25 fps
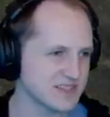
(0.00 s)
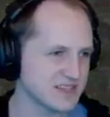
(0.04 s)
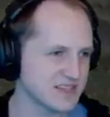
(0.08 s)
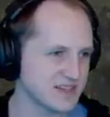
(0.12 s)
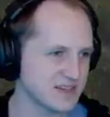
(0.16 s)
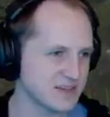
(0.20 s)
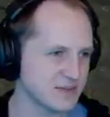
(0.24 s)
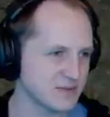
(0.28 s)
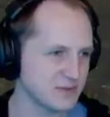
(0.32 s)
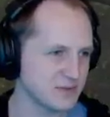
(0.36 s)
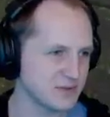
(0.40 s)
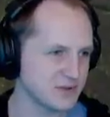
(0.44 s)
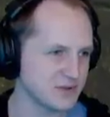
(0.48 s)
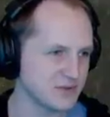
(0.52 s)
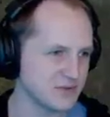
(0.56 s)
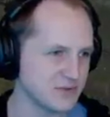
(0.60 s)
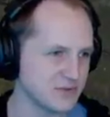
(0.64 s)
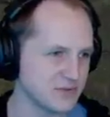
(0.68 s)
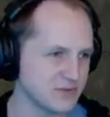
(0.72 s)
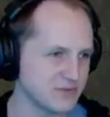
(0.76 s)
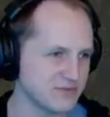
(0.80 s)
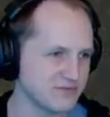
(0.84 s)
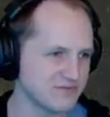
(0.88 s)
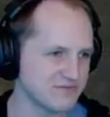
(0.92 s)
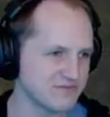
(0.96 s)
it wouldn't
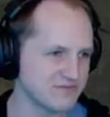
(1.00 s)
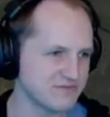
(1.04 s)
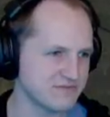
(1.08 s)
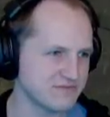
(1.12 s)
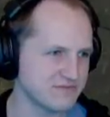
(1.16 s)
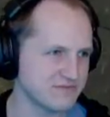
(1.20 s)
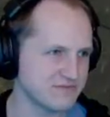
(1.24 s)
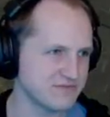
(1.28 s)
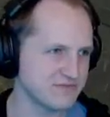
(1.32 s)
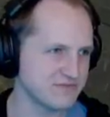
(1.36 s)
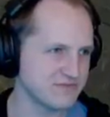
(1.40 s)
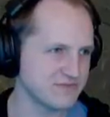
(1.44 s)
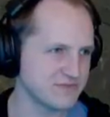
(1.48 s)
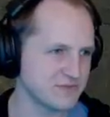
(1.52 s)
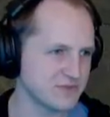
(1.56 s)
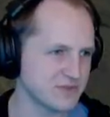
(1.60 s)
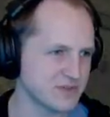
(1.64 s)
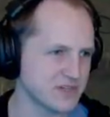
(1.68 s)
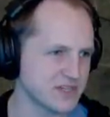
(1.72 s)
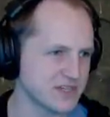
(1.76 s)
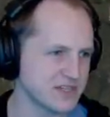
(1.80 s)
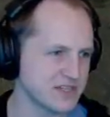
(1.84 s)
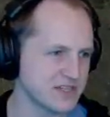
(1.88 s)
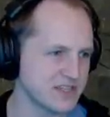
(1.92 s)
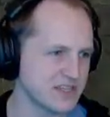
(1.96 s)

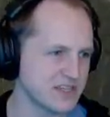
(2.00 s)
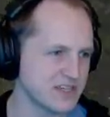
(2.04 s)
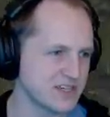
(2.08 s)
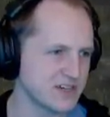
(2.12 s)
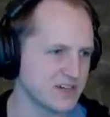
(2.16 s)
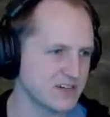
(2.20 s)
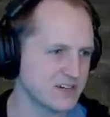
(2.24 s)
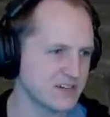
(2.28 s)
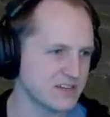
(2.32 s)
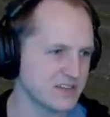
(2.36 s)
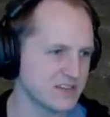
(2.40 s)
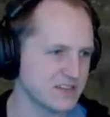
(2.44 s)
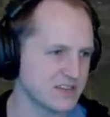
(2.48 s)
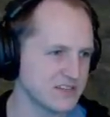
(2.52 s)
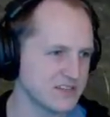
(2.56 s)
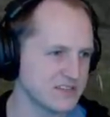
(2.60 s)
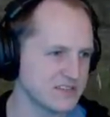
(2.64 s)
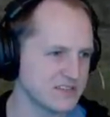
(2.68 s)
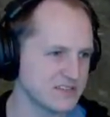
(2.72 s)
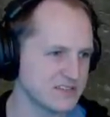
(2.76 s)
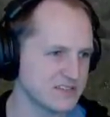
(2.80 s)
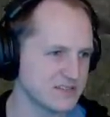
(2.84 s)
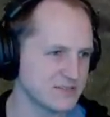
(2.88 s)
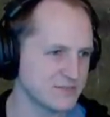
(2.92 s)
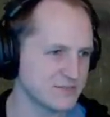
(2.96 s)
really call
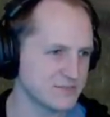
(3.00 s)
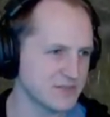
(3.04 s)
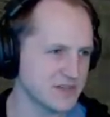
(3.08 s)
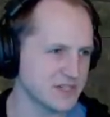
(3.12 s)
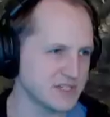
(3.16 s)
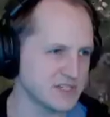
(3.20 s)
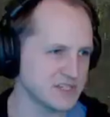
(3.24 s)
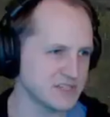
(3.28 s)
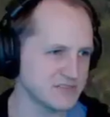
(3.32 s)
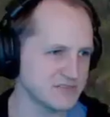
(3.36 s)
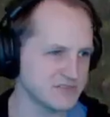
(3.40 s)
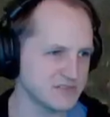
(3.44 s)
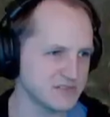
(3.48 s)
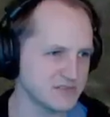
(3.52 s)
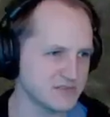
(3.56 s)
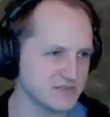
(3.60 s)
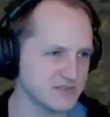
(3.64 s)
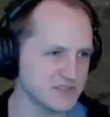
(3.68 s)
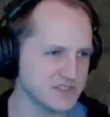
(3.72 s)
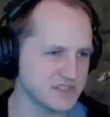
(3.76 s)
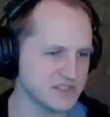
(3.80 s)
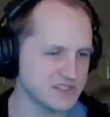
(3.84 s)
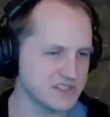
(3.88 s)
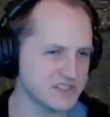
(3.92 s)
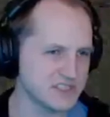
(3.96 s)
this much of a
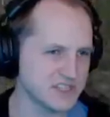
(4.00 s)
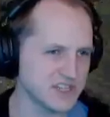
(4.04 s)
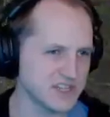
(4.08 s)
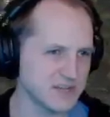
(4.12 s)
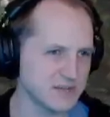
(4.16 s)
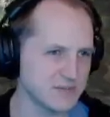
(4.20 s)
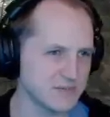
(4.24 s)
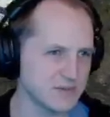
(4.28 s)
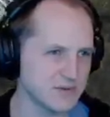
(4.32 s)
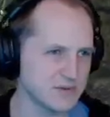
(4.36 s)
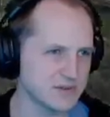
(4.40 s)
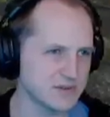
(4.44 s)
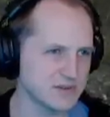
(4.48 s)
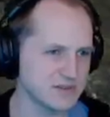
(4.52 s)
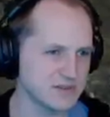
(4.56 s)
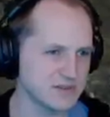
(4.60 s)
village anymore.